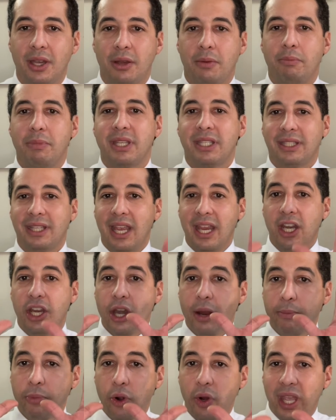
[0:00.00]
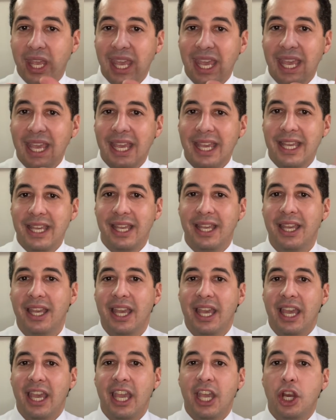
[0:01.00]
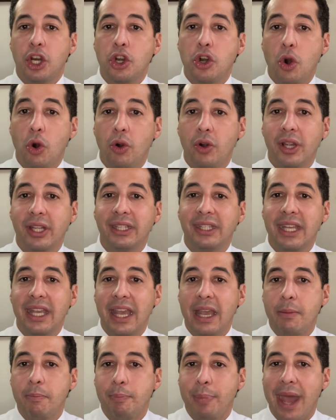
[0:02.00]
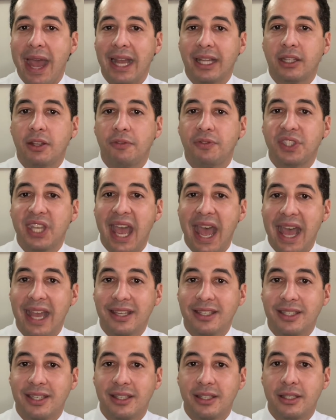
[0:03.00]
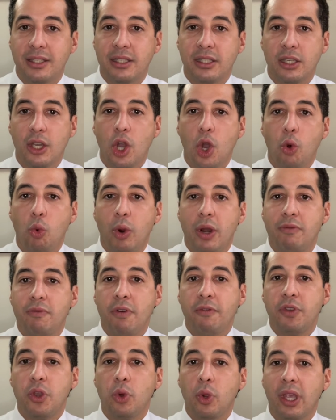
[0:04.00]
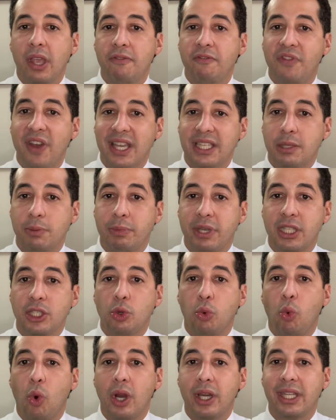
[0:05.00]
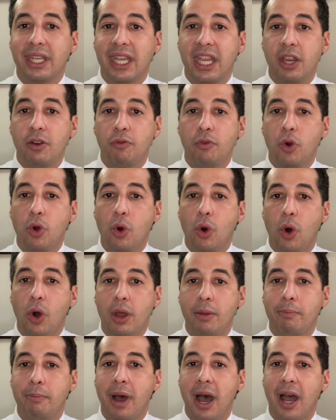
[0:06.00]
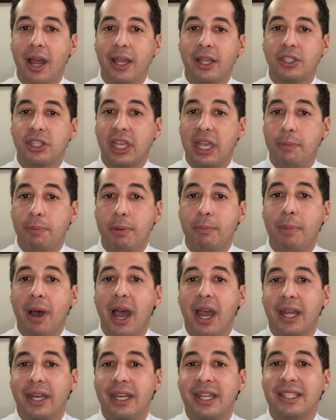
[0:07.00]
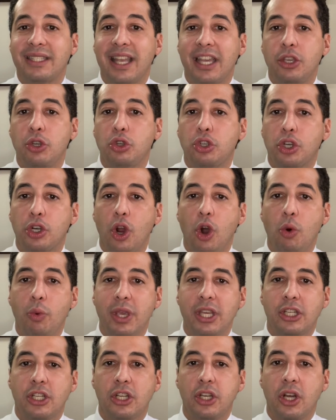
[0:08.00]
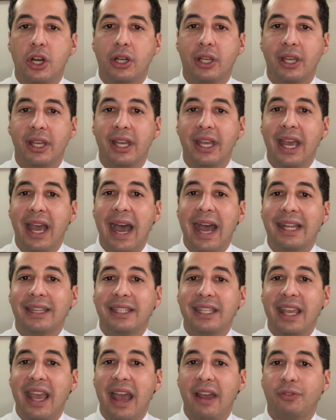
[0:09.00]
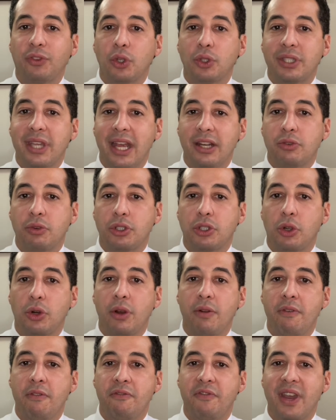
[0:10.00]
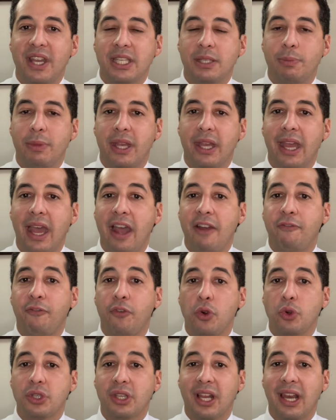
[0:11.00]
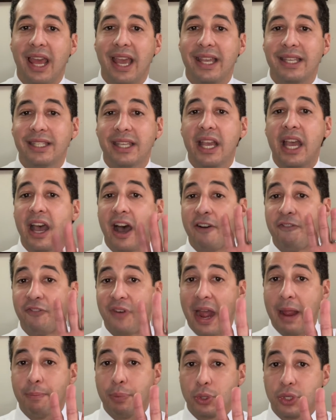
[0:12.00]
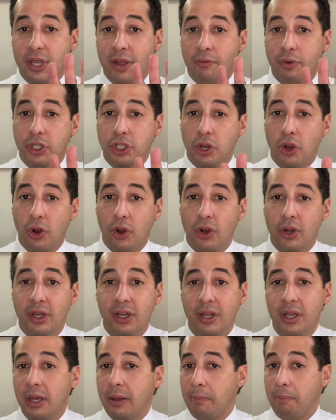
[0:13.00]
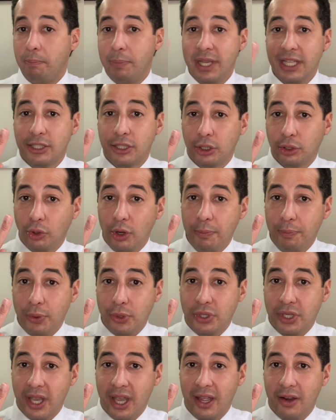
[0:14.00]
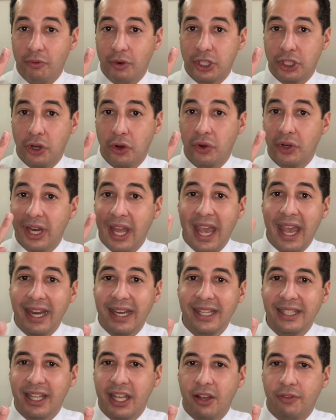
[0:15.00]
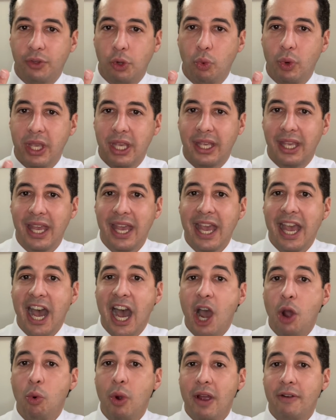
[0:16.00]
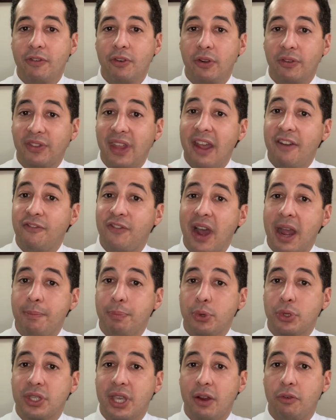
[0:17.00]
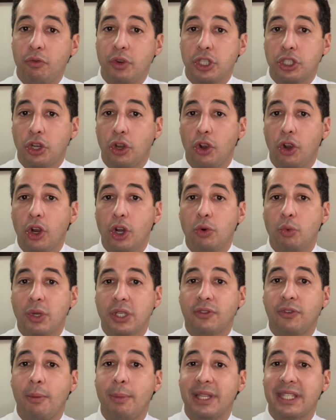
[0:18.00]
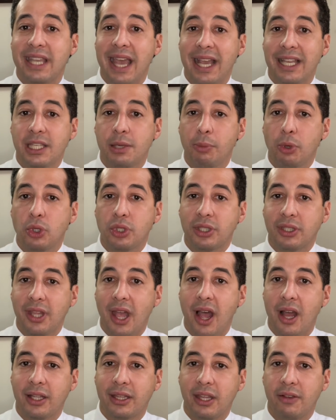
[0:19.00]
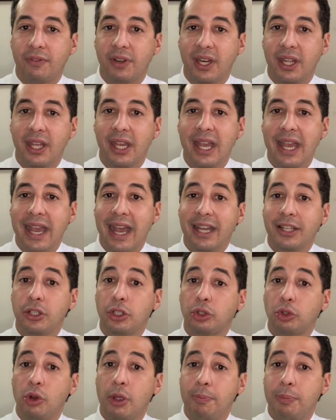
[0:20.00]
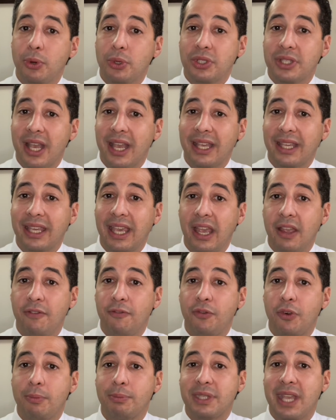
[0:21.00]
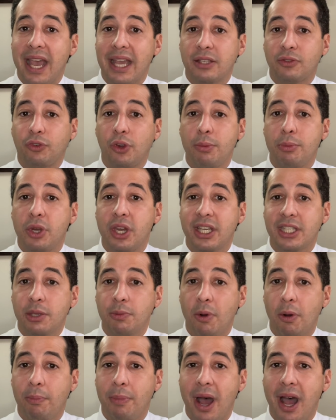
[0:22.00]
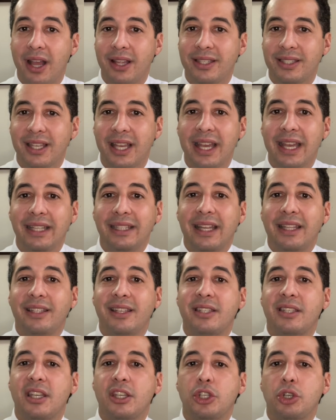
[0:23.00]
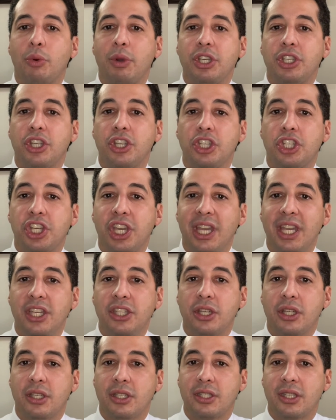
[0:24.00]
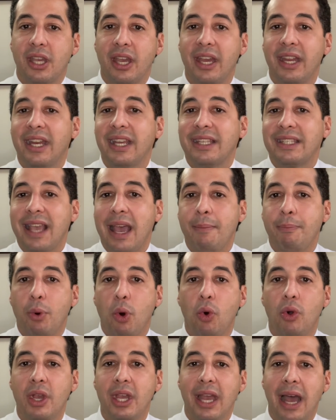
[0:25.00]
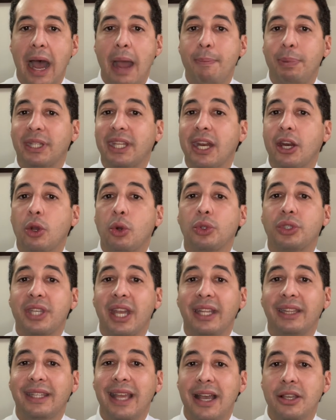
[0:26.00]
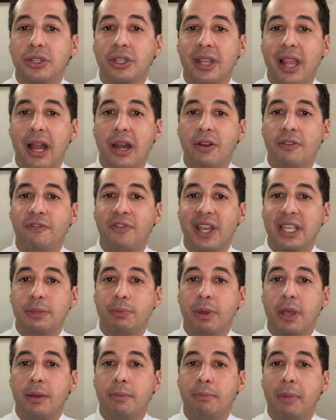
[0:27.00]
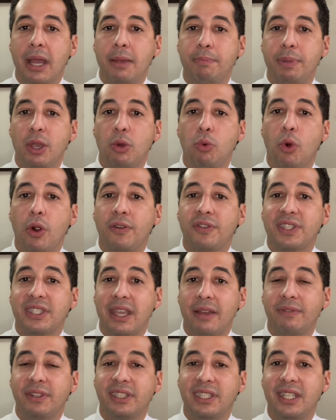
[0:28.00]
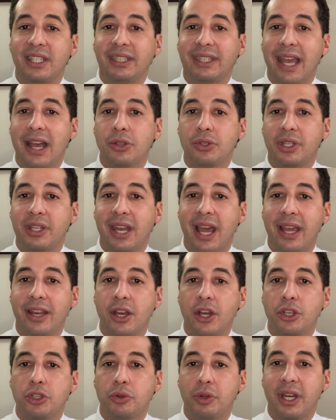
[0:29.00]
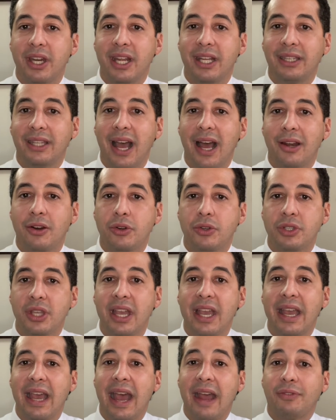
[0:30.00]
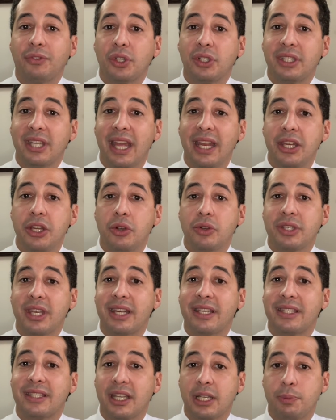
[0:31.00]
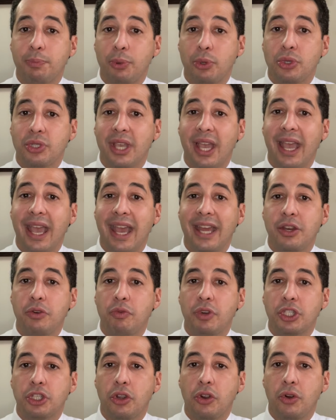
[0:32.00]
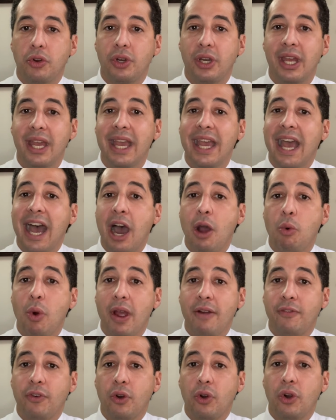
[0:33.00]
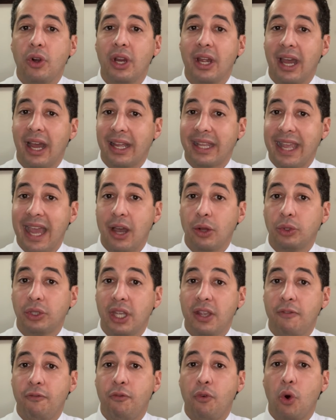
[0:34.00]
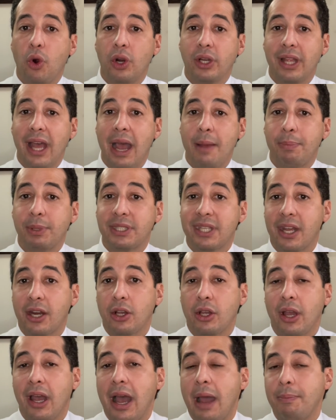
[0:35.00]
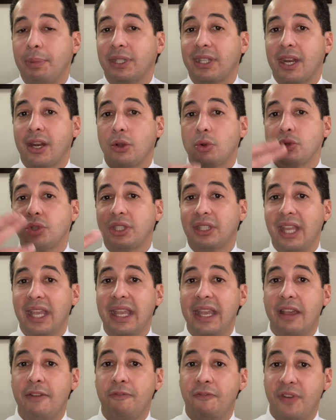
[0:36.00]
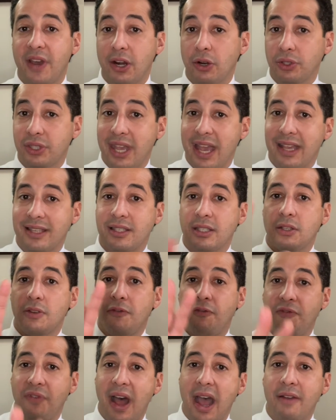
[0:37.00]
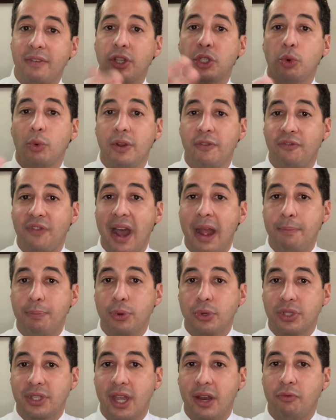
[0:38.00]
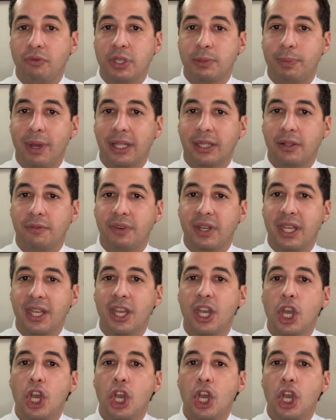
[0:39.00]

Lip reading: Mistake number 8, ignoring the impact of taxes. When reviewing investments, one key rule to keep in mind is that you should always look at the after-tax return on investment. At first glance, a 5% return beats a 3% return any day of the week. However, if that 5% return was from a taxable stock dividend and the 3% came from tax-free municipal bonds, then the situation changes. An example, hypothetical $10,000 investment might be worth $17,908 after 10 years at a 6% annual return. However, accounting for the hypothetical state and federal taxes of 5% and 25% respectively,